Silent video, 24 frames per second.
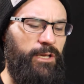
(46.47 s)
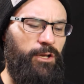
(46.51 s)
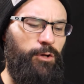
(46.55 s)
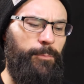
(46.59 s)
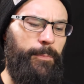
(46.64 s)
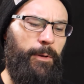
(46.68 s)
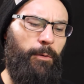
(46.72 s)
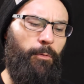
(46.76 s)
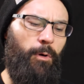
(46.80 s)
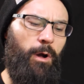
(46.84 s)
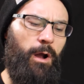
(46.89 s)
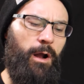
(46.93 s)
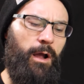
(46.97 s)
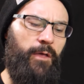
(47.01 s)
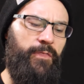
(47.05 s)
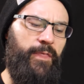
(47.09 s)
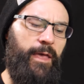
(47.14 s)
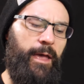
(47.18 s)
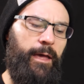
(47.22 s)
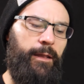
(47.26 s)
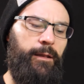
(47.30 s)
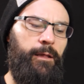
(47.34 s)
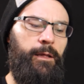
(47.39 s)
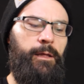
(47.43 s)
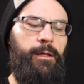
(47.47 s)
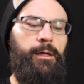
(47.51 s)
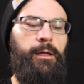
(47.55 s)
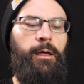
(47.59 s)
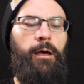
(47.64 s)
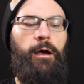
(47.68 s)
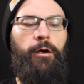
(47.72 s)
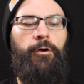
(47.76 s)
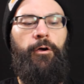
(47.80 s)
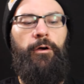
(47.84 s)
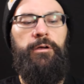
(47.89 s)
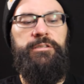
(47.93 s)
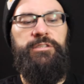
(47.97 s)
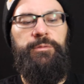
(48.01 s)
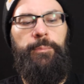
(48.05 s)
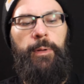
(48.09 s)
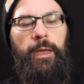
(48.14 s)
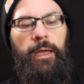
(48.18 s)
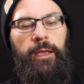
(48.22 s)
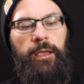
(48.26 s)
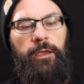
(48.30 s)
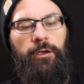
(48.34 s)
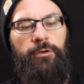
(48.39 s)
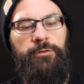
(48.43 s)
I could be wrong on that. Across the
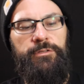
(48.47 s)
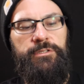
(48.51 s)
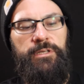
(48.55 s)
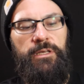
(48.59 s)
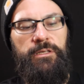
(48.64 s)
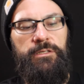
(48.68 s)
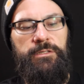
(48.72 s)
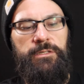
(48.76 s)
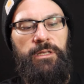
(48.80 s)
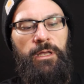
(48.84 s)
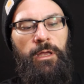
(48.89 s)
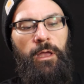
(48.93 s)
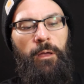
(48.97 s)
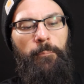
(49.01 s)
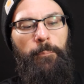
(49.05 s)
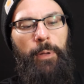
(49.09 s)
back here it says